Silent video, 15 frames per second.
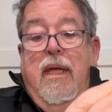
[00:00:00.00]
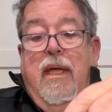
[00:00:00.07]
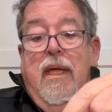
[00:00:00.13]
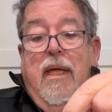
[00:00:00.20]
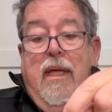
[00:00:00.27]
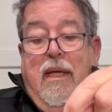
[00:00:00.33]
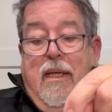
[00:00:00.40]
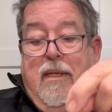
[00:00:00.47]

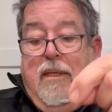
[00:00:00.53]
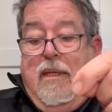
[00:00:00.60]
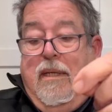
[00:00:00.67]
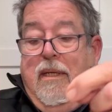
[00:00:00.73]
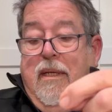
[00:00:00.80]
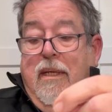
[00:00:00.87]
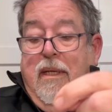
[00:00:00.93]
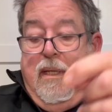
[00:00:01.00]
And
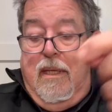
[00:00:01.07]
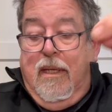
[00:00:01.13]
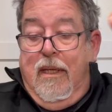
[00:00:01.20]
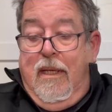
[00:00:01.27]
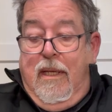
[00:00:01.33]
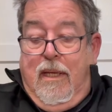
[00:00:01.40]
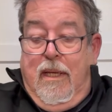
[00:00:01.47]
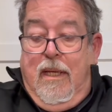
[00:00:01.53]

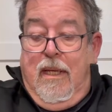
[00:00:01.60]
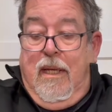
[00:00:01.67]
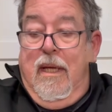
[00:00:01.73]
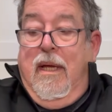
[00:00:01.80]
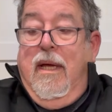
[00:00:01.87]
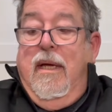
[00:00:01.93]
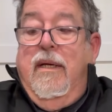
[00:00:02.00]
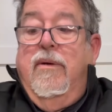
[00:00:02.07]

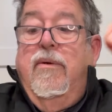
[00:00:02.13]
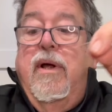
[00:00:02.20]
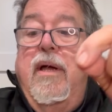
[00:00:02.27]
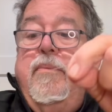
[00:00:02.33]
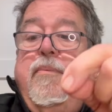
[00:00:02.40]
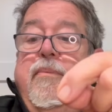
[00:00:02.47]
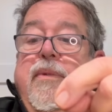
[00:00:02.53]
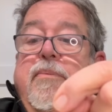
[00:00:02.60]
I
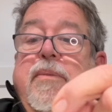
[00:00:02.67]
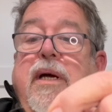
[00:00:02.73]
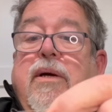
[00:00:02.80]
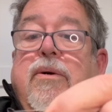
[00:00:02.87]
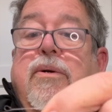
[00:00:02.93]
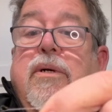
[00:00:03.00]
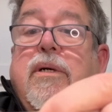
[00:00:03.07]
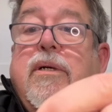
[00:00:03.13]
grab my
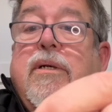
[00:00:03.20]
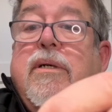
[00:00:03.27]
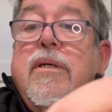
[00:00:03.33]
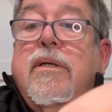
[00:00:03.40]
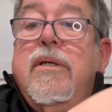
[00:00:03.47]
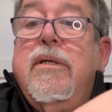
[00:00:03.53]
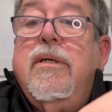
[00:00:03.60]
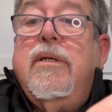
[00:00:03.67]
hook.
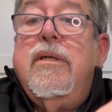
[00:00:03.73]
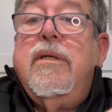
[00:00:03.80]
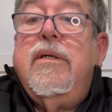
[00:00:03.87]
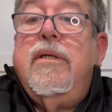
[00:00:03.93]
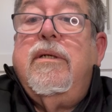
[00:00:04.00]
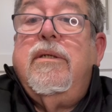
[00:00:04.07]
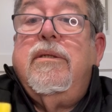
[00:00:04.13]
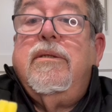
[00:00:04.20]

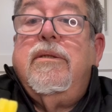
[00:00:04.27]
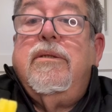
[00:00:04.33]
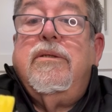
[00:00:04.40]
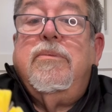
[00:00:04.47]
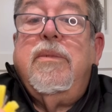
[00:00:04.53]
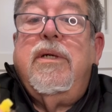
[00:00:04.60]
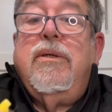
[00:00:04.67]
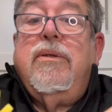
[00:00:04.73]

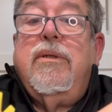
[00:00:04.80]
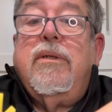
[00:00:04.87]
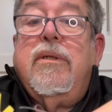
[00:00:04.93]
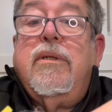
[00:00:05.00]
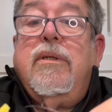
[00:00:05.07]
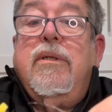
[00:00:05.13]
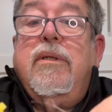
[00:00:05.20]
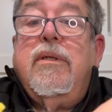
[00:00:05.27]
There's my
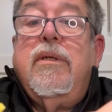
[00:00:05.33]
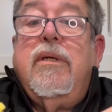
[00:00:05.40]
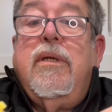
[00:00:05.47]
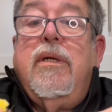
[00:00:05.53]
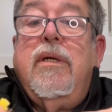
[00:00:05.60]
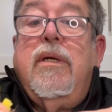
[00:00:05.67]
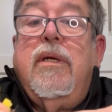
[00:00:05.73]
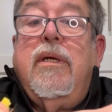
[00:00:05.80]
hook.
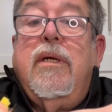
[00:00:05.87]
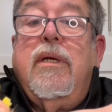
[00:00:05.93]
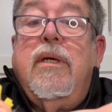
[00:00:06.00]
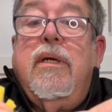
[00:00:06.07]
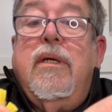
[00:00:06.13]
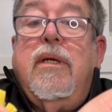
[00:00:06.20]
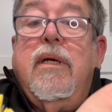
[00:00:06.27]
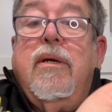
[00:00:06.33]

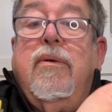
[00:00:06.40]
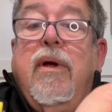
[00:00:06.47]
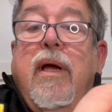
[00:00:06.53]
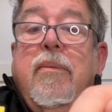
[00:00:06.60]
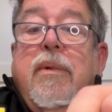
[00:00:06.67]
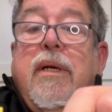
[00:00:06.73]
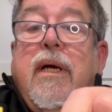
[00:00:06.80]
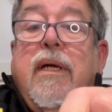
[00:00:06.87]
And I
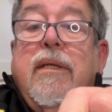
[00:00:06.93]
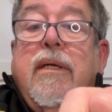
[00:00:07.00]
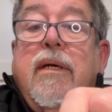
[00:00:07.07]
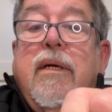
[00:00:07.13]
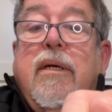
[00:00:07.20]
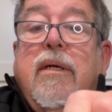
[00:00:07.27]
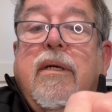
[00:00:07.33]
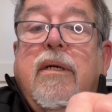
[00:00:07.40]
grab it on
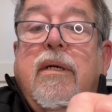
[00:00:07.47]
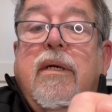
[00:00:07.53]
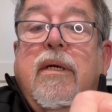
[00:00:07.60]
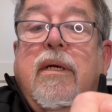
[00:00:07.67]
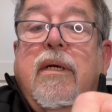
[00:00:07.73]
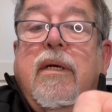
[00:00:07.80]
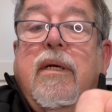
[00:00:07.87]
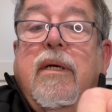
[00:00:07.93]
there,
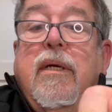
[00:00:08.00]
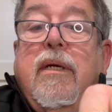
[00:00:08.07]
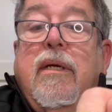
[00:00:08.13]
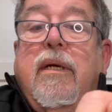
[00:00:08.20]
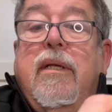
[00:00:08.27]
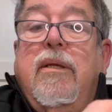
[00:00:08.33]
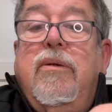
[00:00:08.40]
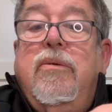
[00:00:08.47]
and
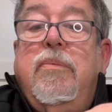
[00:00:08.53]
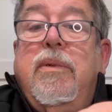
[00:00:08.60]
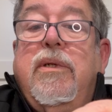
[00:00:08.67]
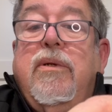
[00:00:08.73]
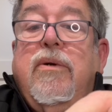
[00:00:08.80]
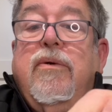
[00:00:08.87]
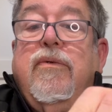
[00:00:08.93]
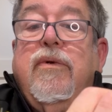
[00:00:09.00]
I loop
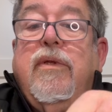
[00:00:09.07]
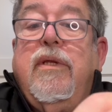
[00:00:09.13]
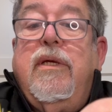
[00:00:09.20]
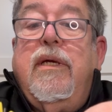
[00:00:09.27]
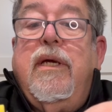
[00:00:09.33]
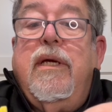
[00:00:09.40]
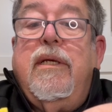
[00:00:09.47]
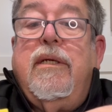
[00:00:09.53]
it over
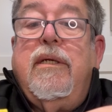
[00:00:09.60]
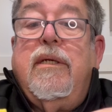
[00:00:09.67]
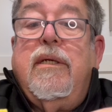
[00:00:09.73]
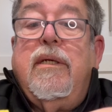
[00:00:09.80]
the end.